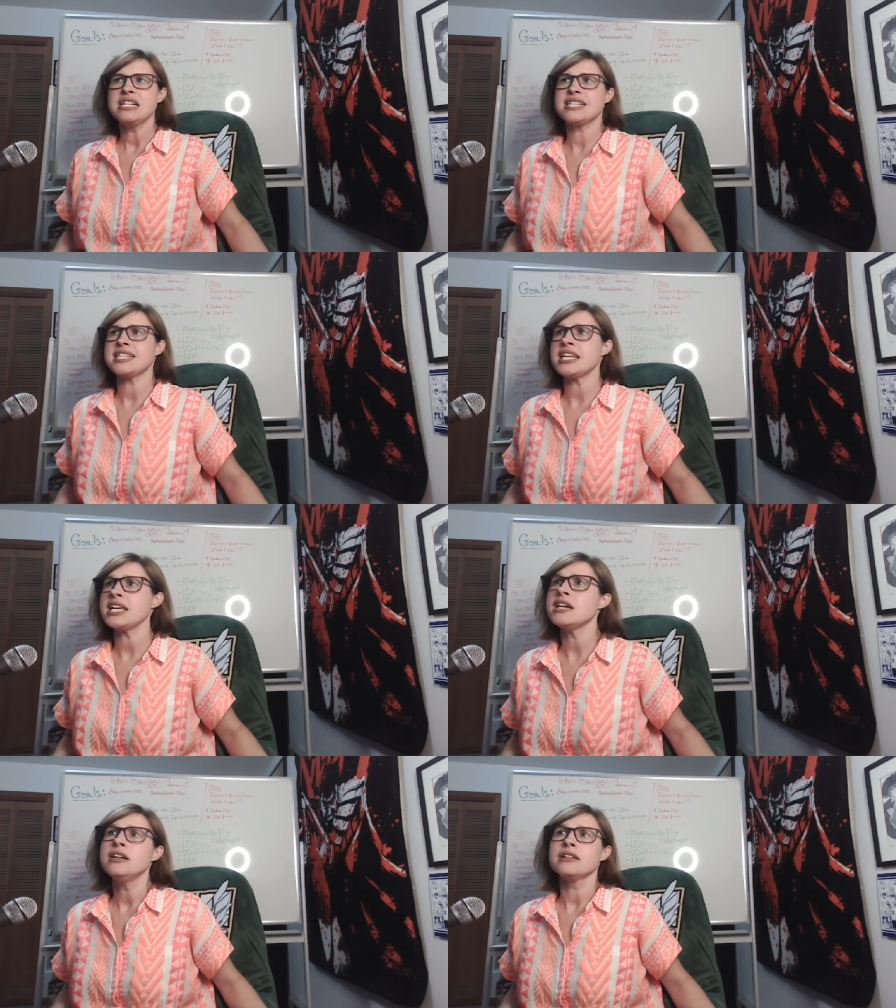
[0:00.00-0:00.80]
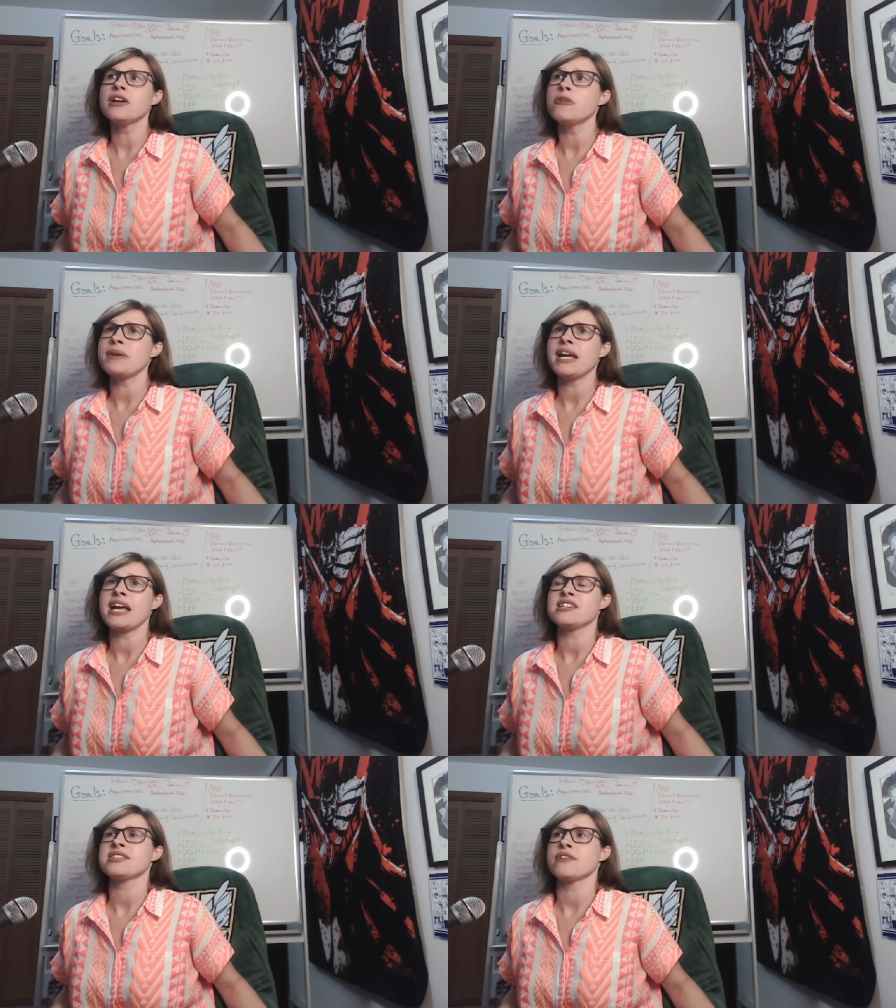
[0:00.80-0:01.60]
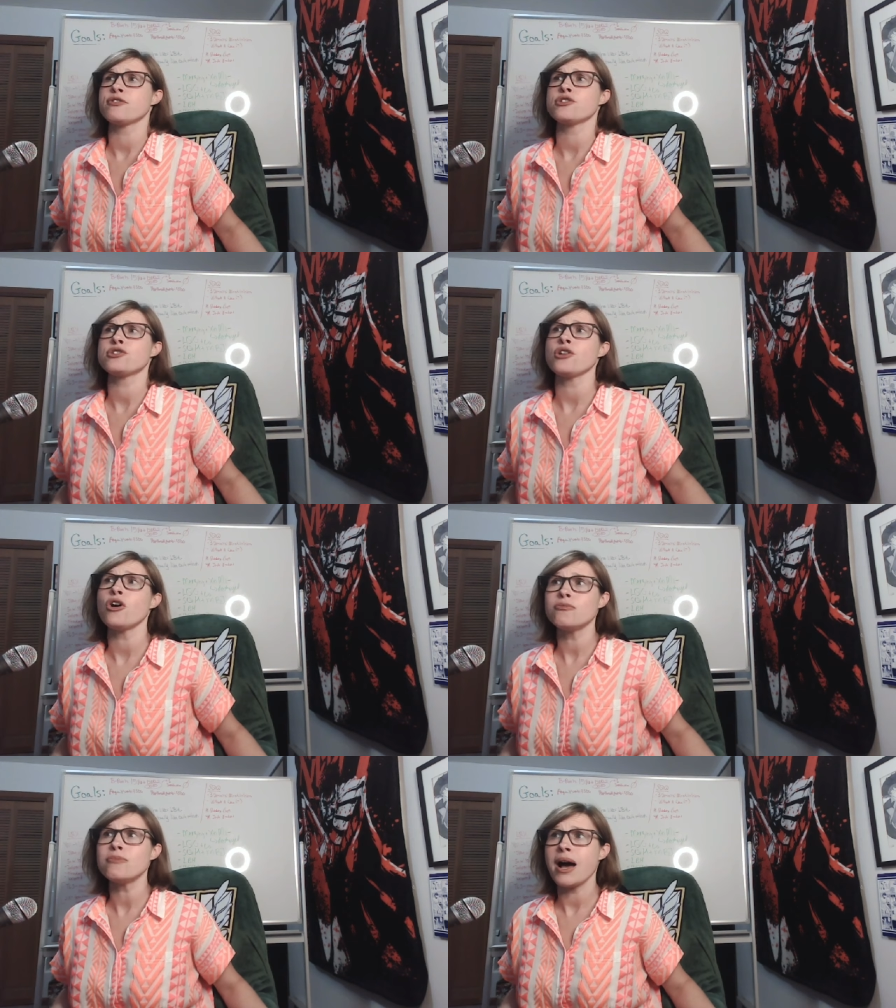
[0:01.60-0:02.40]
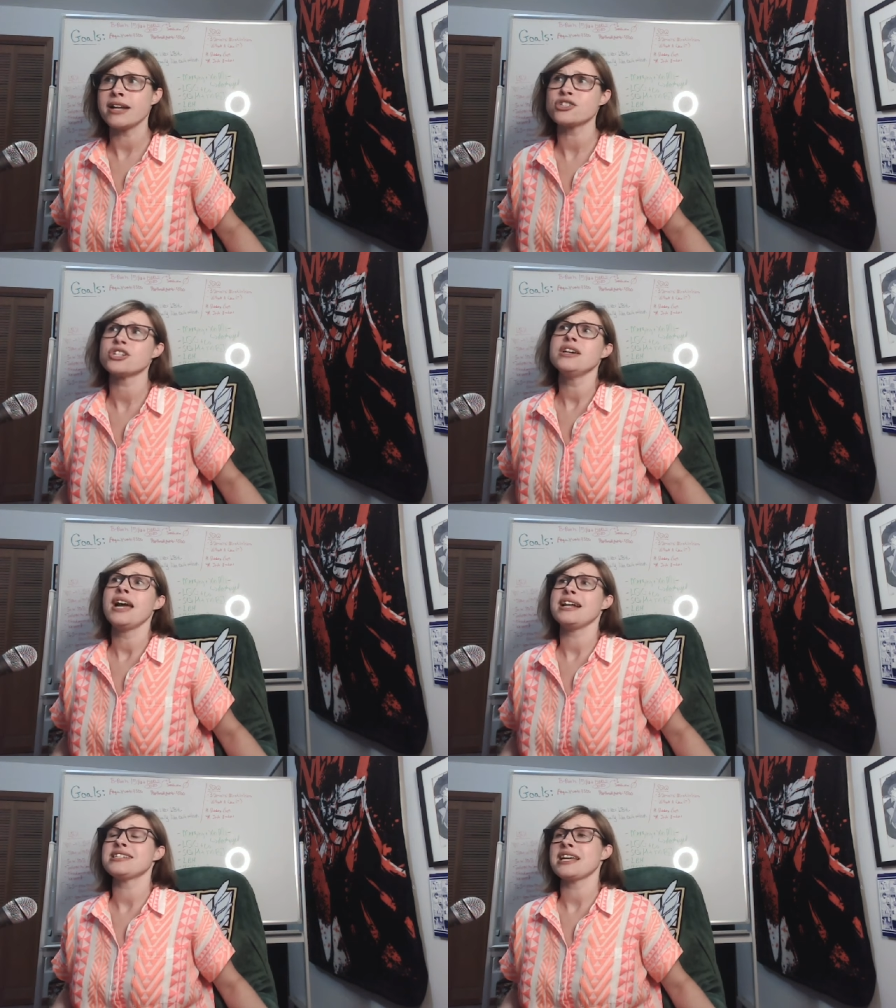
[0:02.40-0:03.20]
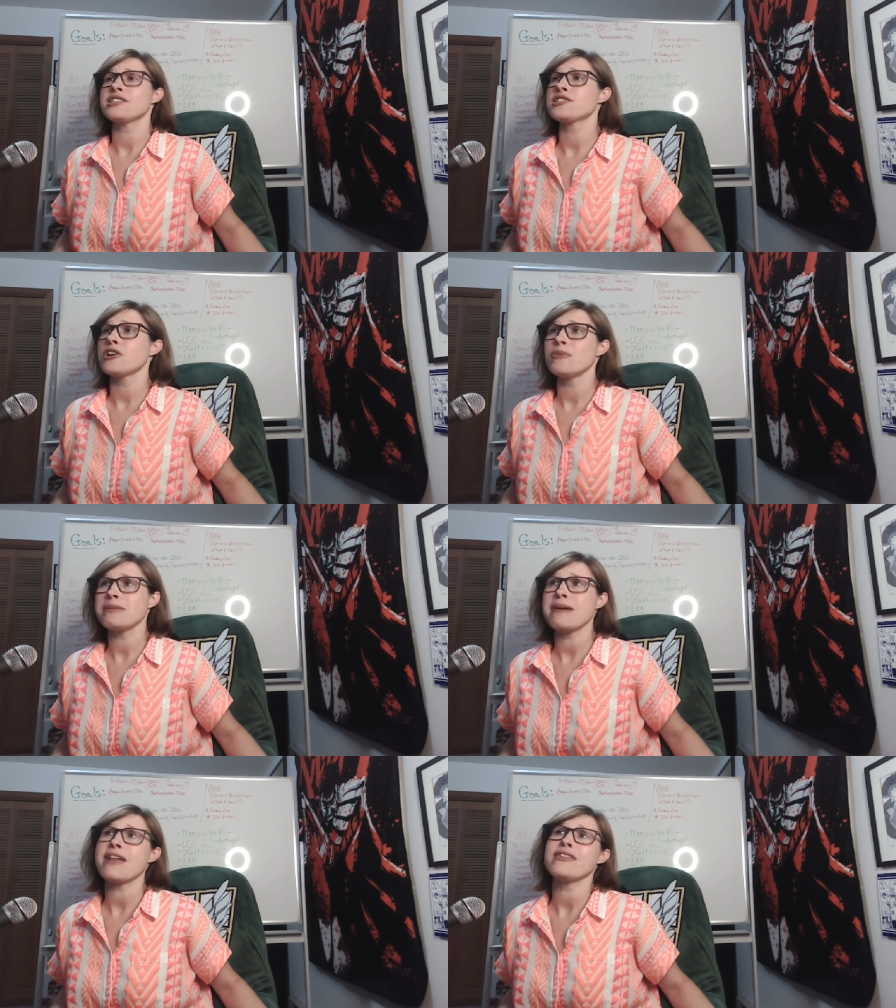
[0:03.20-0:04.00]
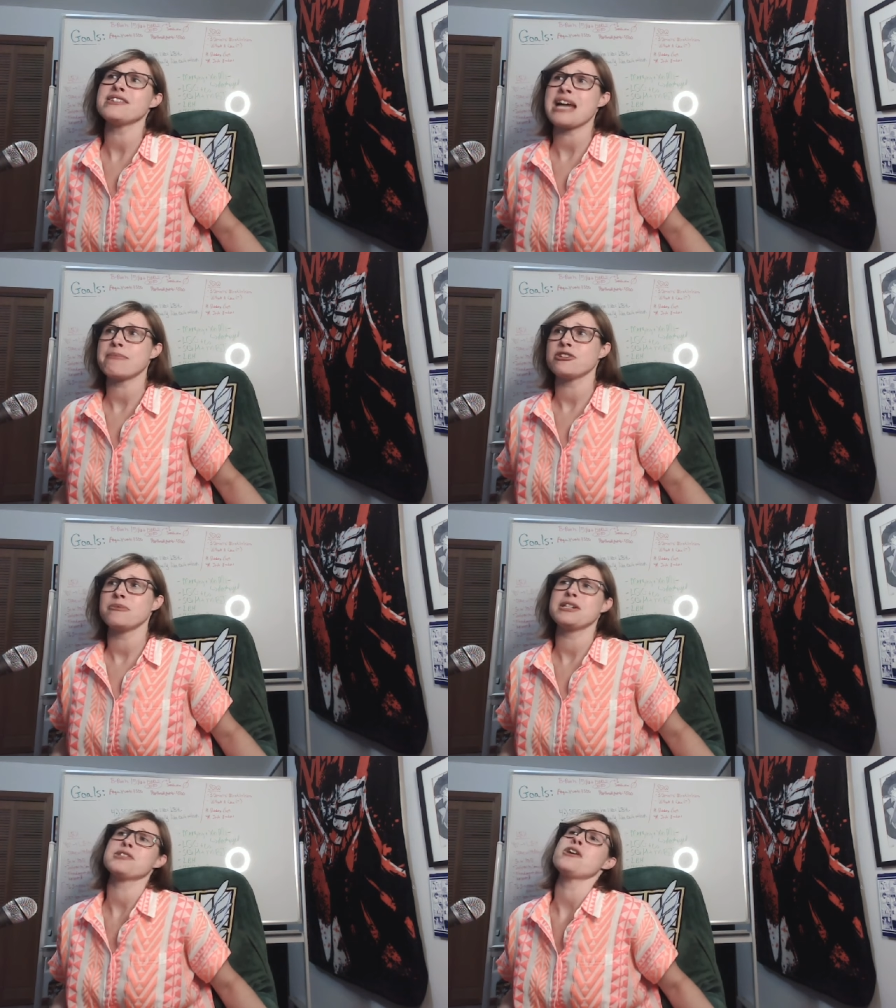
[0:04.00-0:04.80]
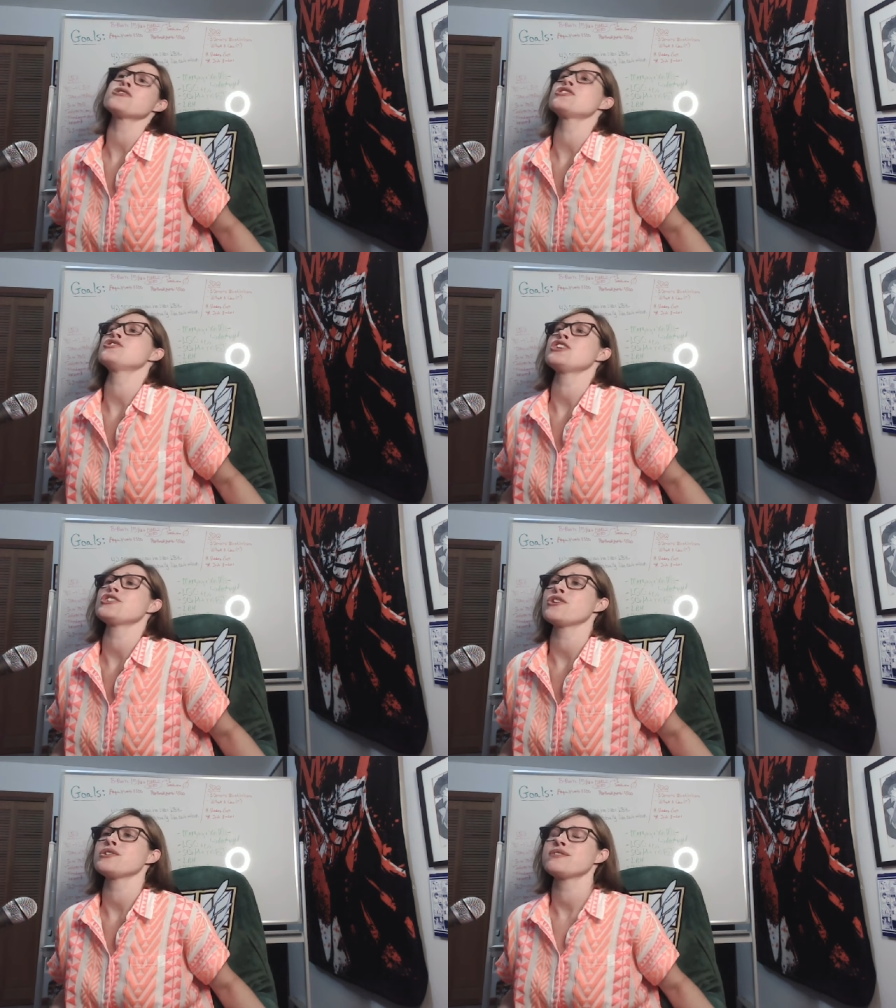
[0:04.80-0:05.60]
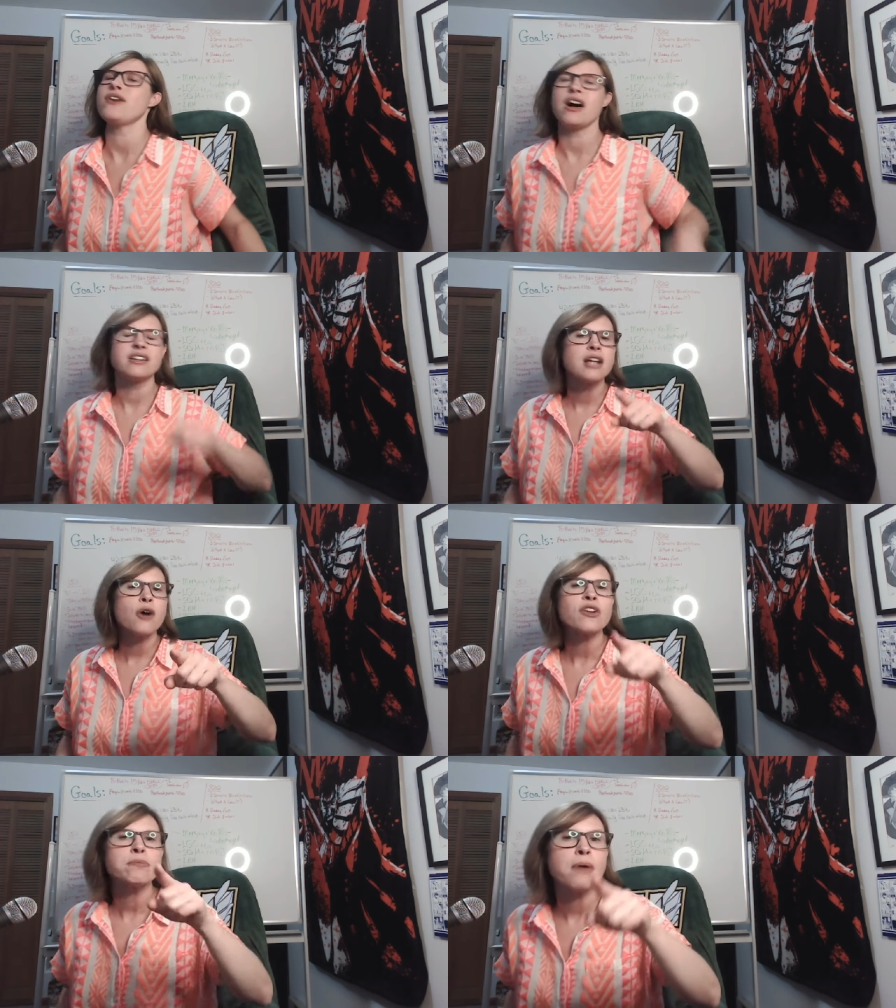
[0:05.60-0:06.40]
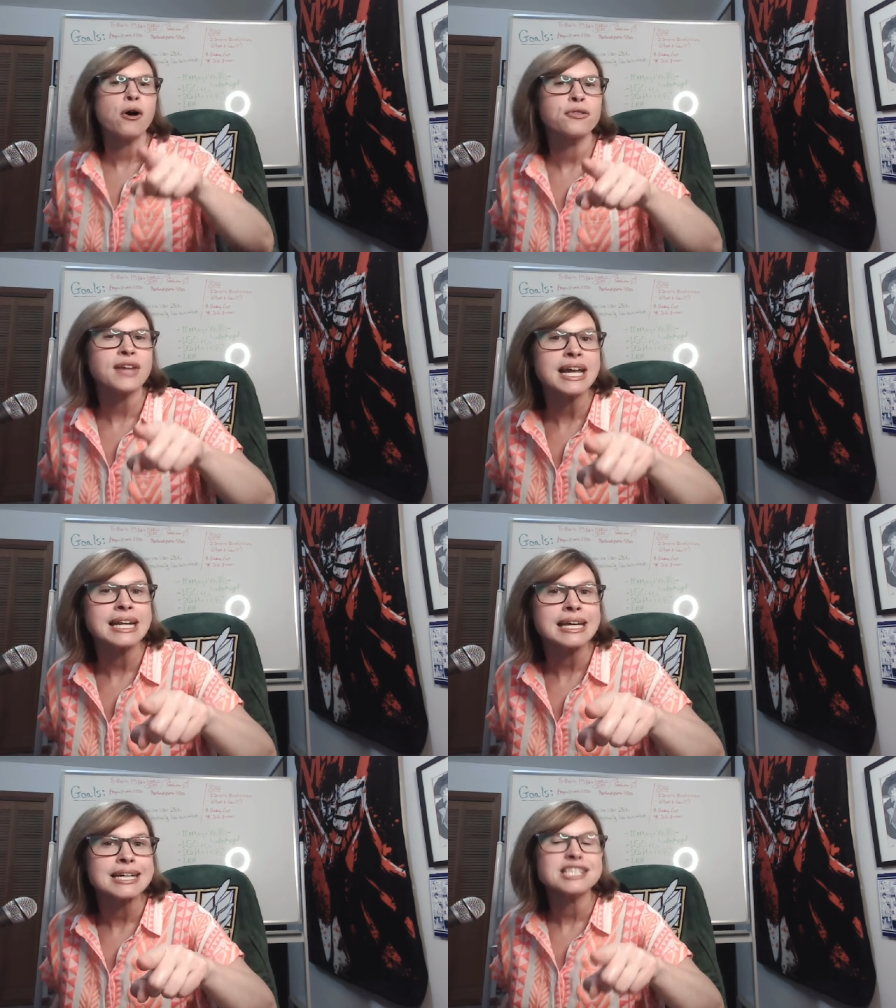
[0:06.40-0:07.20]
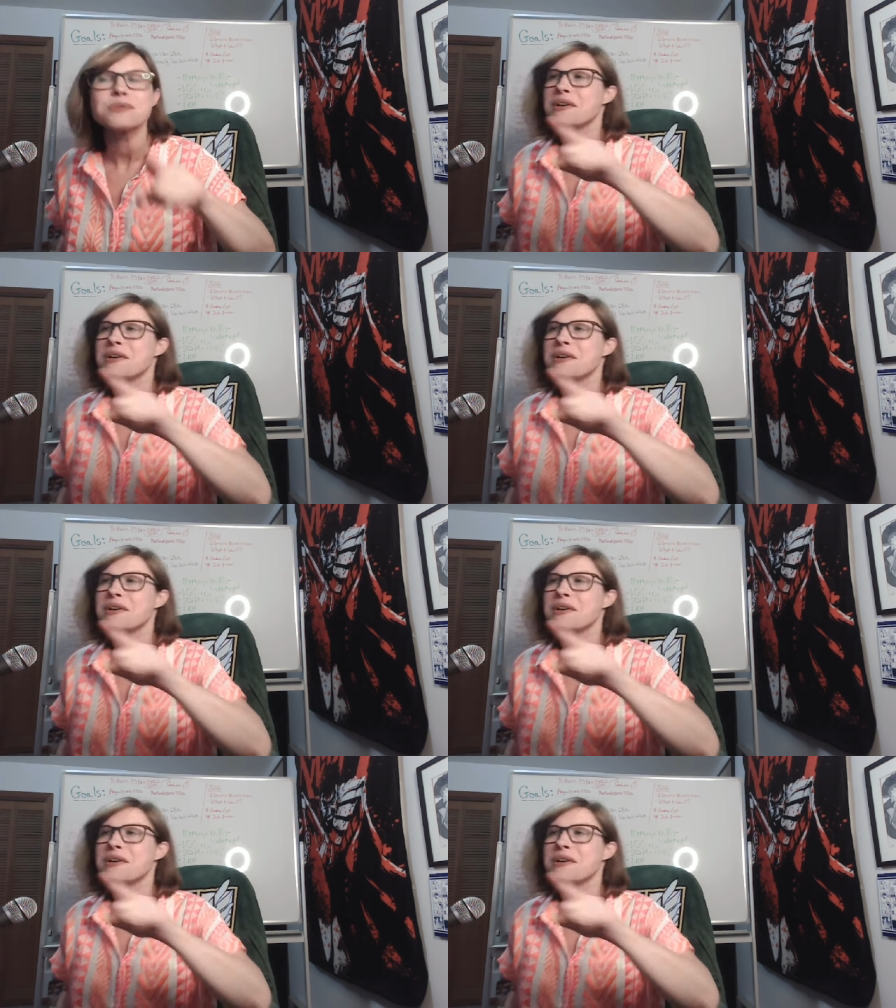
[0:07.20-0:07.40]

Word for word: see, Lo Binghe has suffered so much and he's had so many bad things happen to him and it's all Shen Qingqiu's fault. No, they're both idiots.